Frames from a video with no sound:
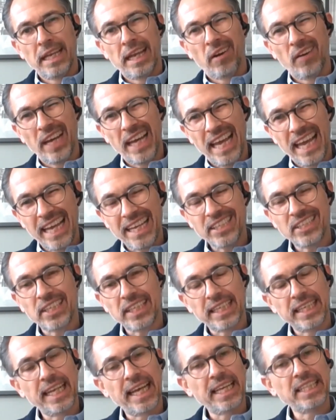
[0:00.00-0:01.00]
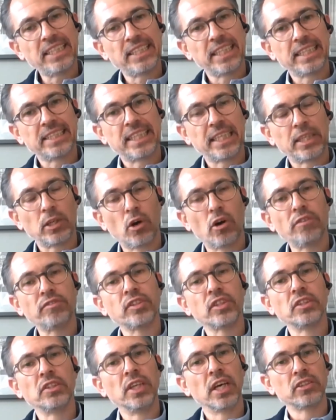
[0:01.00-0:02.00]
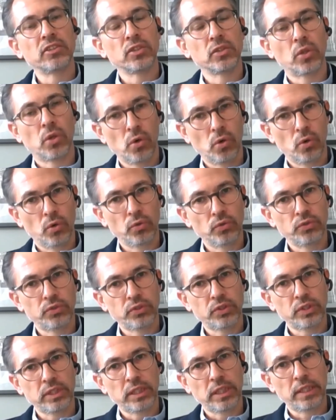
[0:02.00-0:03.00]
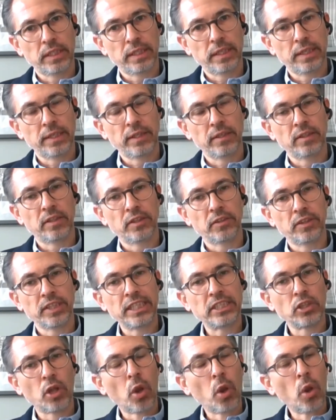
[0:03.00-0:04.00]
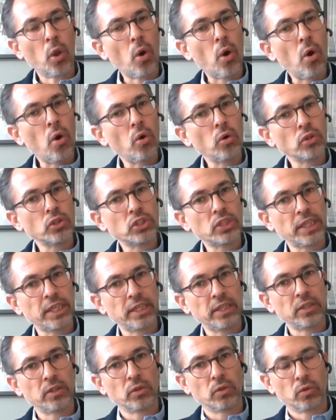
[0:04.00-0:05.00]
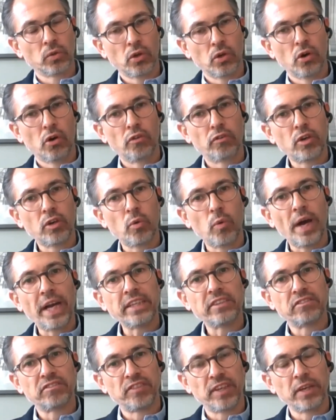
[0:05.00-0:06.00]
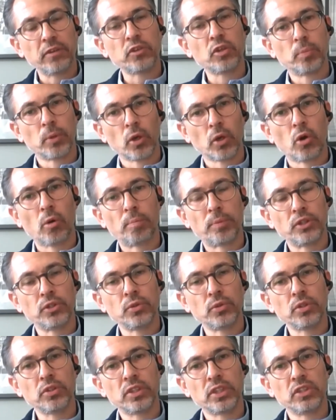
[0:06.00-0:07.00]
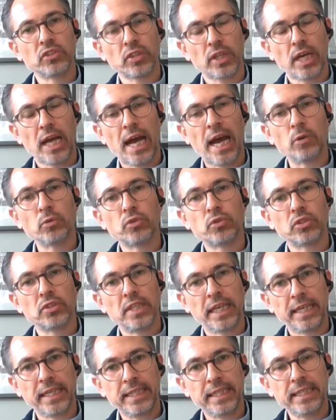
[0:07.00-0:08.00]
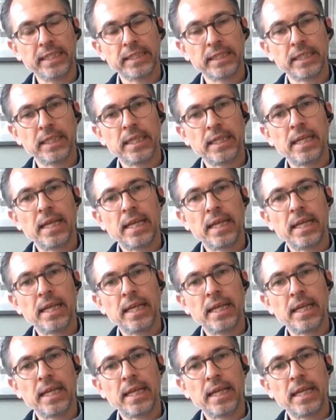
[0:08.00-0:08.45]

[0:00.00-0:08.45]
Now, actually, in assets that often doesn't hold. There is a long tail of quite valuable opportunities out there